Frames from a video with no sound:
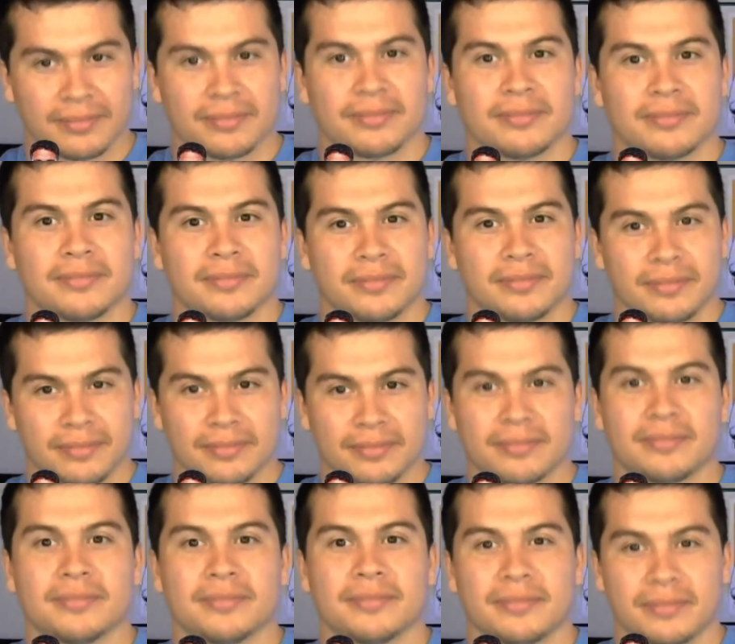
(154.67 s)

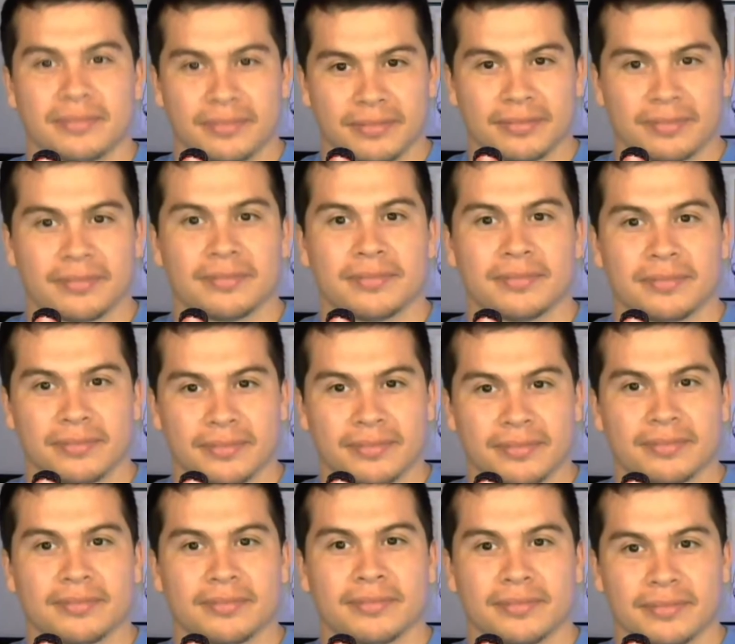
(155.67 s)

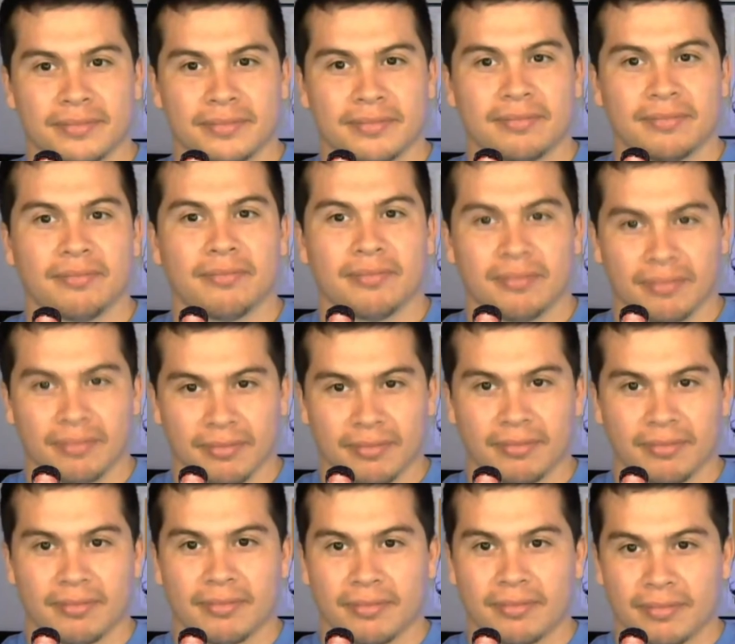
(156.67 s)

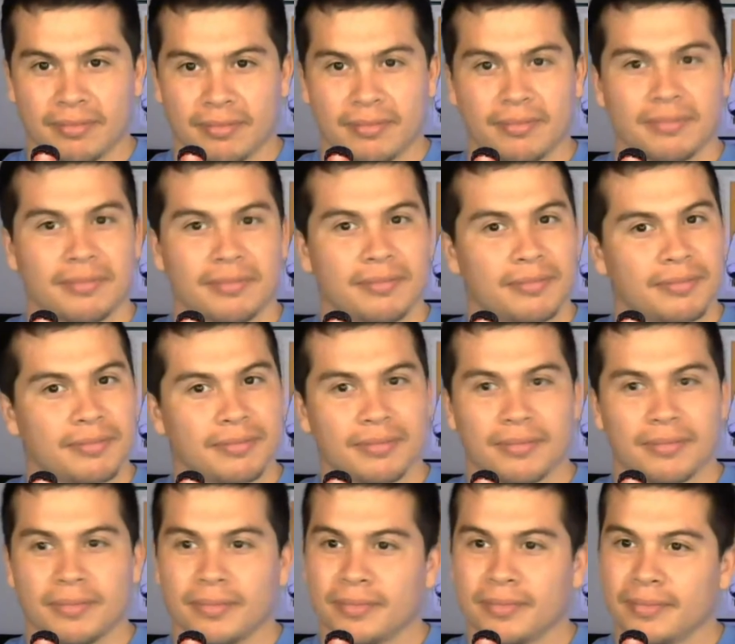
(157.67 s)

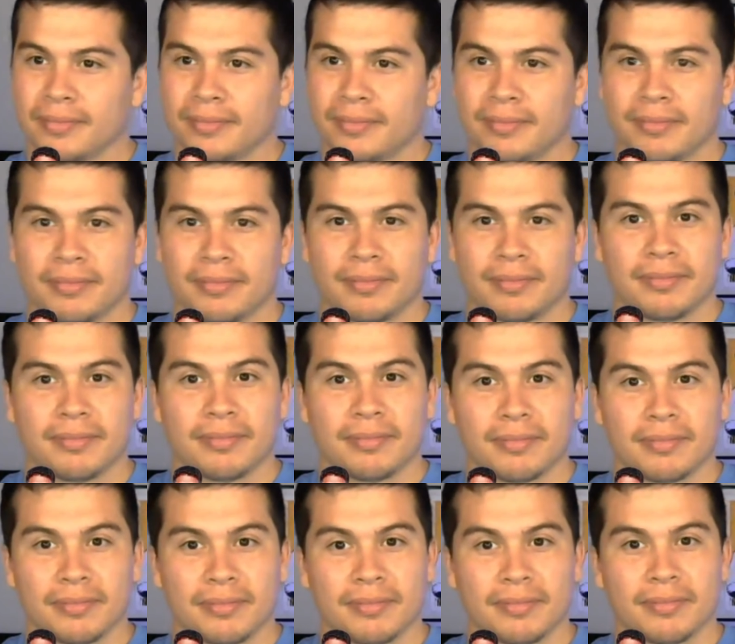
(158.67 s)

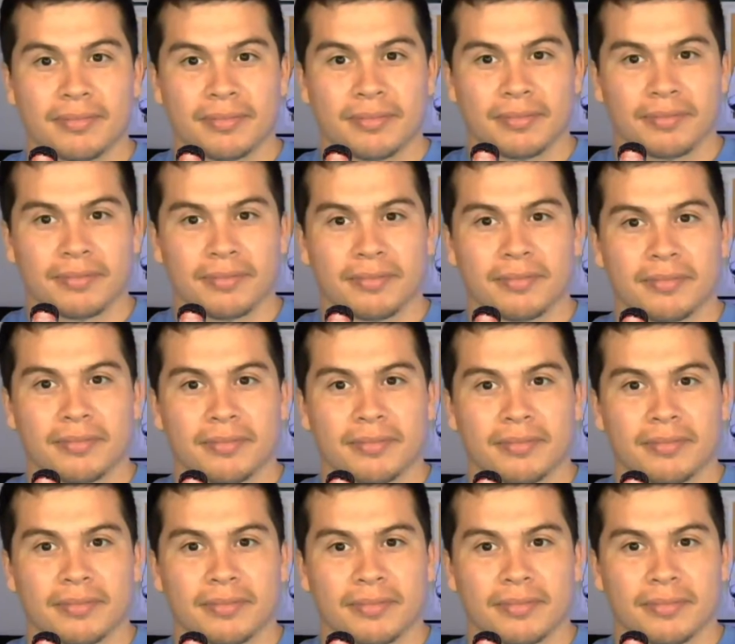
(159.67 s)
This person isn't speaking.